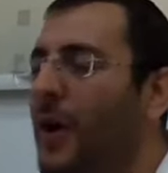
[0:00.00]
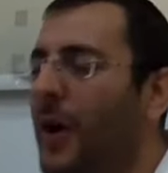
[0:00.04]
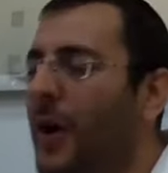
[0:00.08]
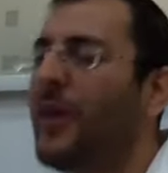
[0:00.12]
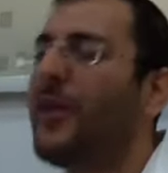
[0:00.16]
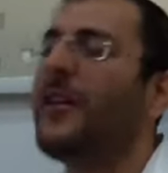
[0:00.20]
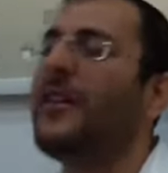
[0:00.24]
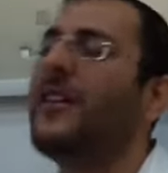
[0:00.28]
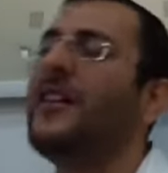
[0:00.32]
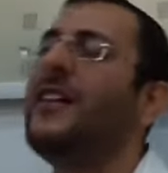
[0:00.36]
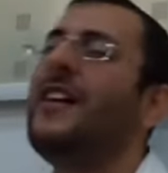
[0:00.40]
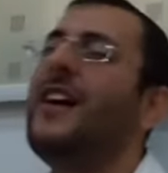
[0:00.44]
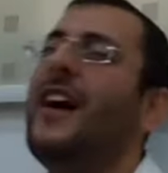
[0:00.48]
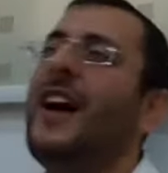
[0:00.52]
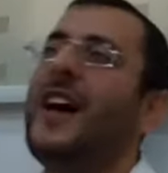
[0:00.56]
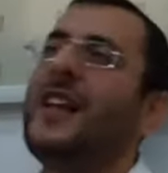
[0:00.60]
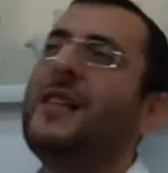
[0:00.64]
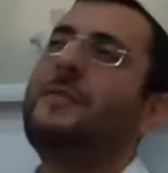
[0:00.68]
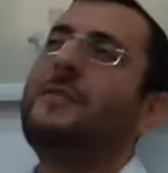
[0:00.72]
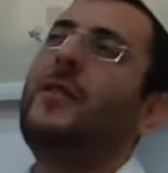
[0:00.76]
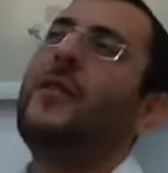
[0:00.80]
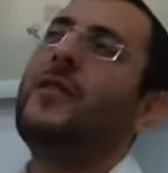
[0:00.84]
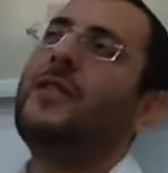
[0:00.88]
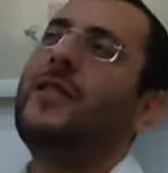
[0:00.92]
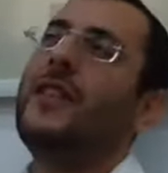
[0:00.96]
Baruch. As
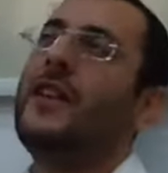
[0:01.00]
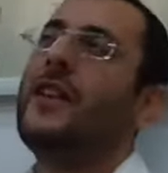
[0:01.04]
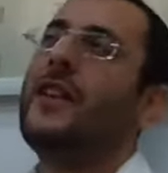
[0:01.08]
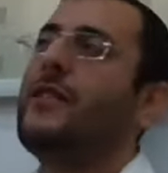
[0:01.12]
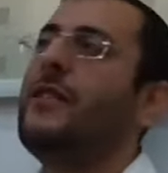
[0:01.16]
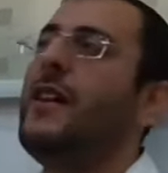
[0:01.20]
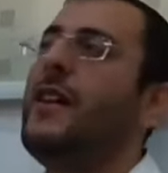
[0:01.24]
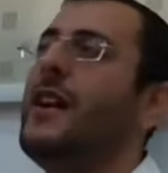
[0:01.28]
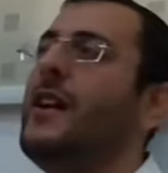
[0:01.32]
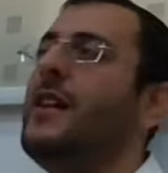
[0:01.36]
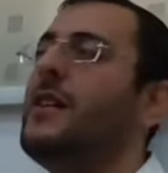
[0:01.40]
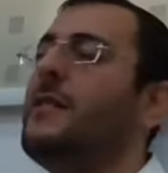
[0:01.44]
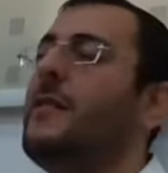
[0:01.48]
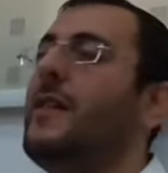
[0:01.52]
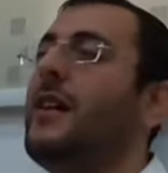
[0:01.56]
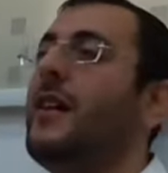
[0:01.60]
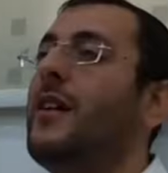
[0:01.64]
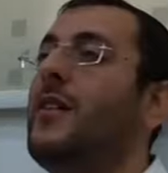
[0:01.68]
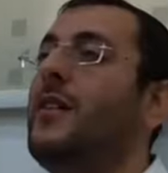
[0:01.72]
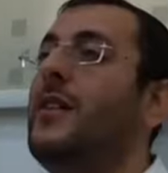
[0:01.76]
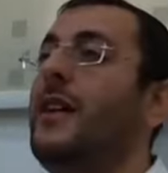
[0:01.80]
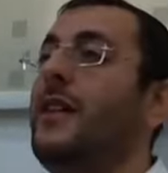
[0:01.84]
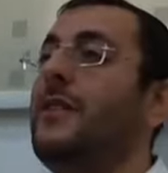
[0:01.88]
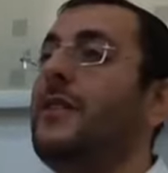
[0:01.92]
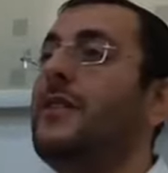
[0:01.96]
Baruch said correctly, the
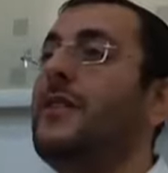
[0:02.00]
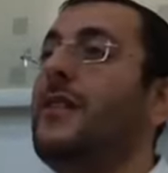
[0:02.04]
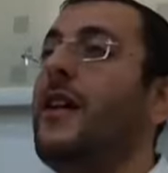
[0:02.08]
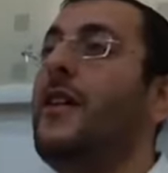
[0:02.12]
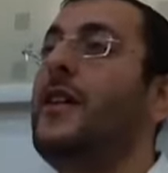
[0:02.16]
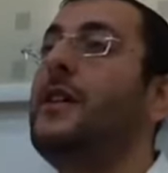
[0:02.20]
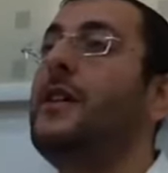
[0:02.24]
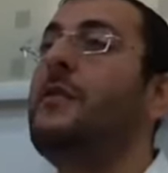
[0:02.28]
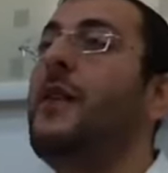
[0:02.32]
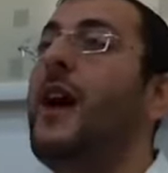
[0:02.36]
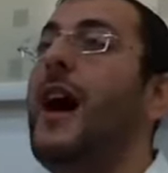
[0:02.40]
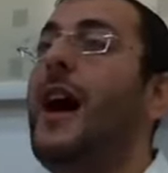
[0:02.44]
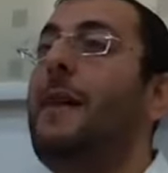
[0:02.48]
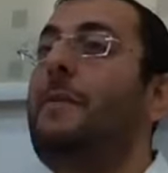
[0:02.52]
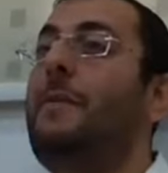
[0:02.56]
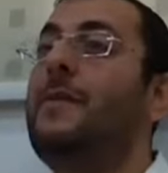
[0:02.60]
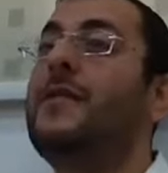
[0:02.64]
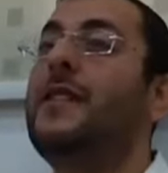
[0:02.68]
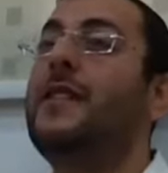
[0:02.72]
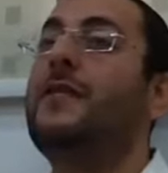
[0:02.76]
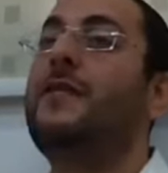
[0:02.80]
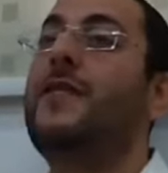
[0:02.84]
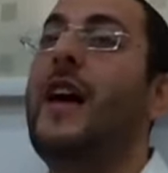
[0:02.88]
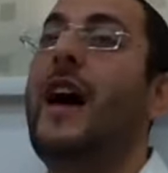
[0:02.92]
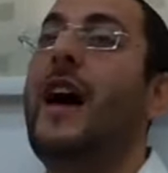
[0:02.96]
machloiket is only what
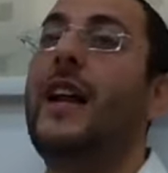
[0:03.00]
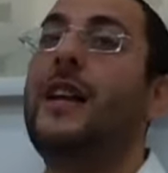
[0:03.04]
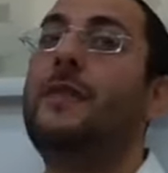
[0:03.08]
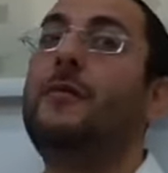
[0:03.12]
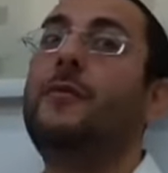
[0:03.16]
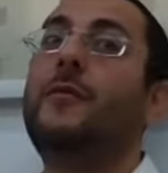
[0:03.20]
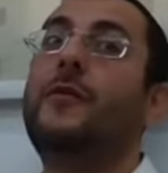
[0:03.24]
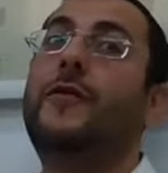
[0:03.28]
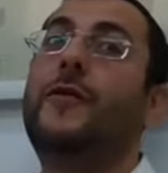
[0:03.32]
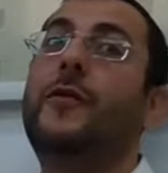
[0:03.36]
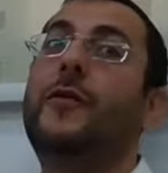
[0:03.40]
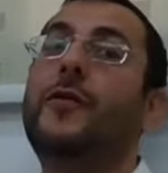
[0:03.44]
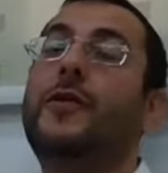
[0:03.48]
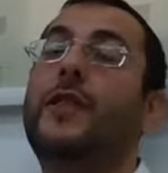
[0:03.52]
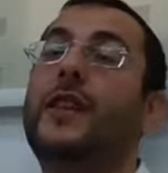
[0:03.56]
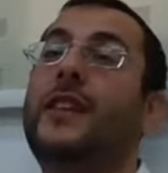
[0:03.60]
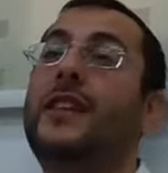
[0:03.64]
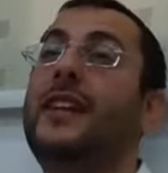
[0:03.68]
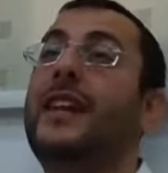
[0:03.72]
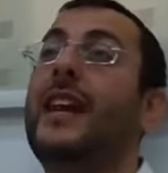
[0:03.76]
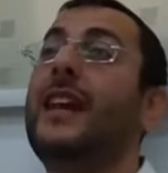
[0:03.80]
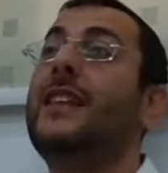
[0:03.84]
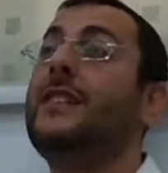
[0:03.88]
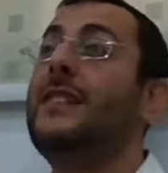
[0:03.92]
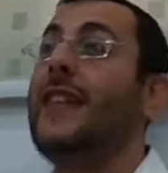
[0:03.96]
happens if the animal falls in
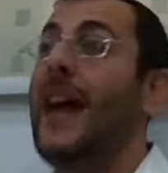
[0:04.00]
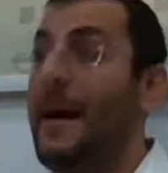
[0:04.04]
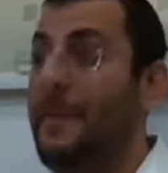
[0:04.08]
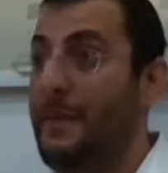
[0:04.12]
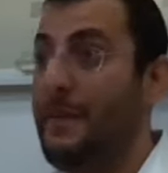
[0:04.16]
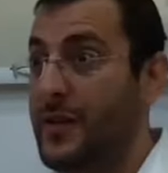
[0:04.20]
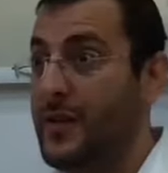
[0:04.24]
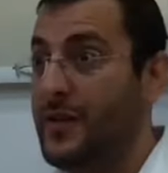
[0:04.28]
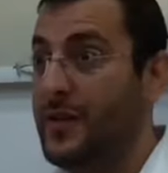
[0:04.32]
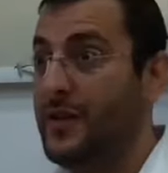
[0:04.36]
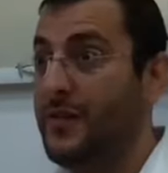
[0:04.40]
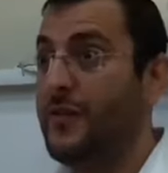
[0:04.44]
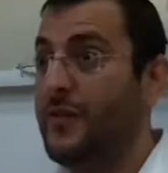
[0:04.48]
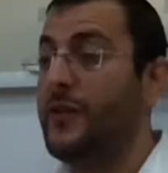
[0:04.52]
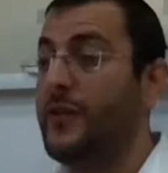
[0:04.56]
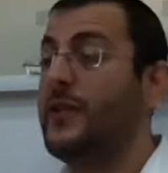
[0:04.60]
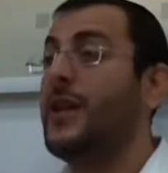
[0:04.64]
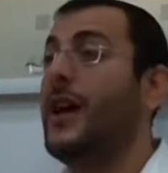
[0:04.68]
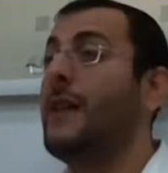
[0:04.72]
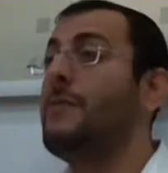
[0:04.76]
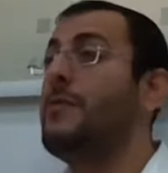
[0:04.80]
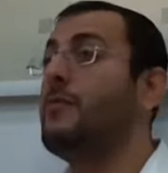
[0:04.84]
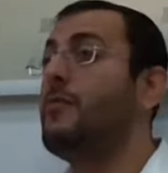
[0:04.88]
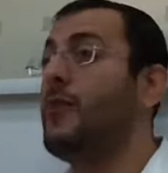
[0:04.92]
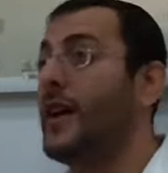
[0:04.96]
and gets damaged. For
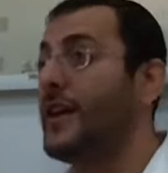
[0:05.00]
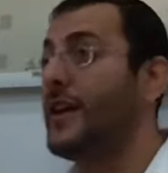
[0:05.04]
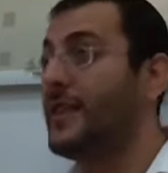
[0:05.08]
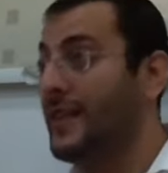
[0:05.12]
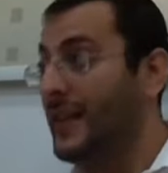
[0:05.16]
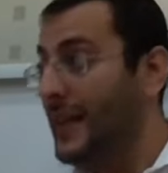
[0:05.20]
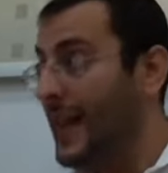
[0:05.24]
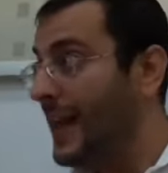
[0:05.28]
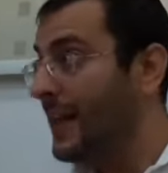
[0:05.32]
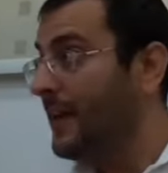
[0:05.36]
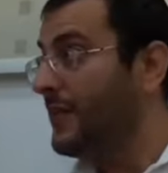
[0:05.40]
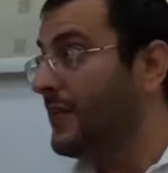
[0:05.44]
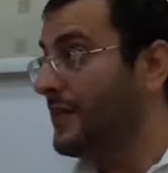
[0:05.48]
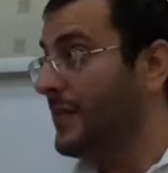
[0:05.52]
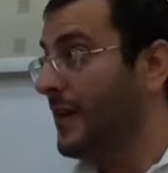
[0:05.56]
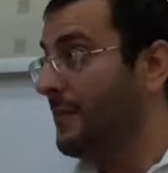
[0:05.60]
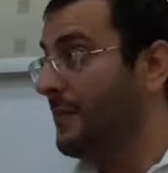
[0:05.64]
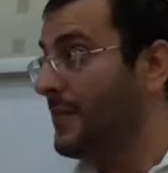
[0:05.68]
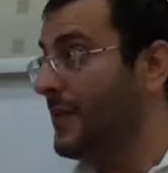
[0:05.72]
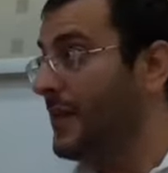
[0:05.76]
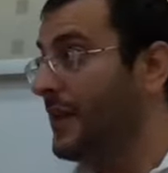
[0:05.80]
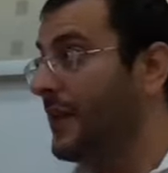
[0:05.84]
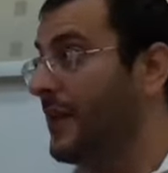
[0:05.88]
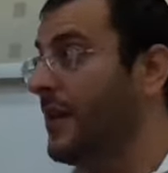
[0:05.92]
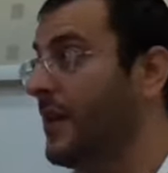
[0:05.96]
example, breaks a leg or
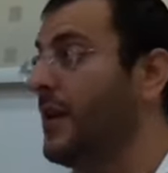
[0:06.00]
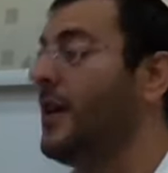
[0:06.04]
something.